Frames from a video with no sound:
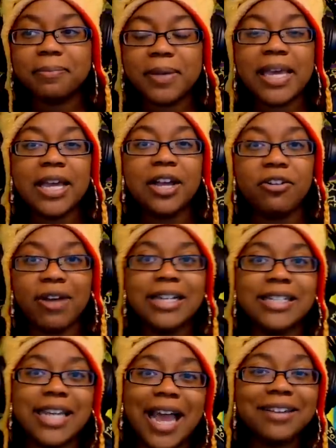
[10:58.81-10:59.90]
being a great
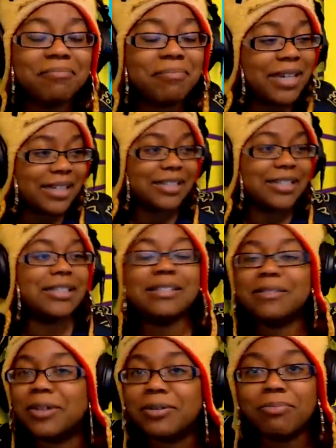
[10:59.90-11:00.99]
dad. Because,
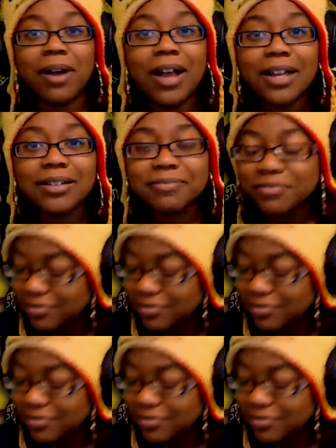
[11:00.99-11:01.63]
bruh.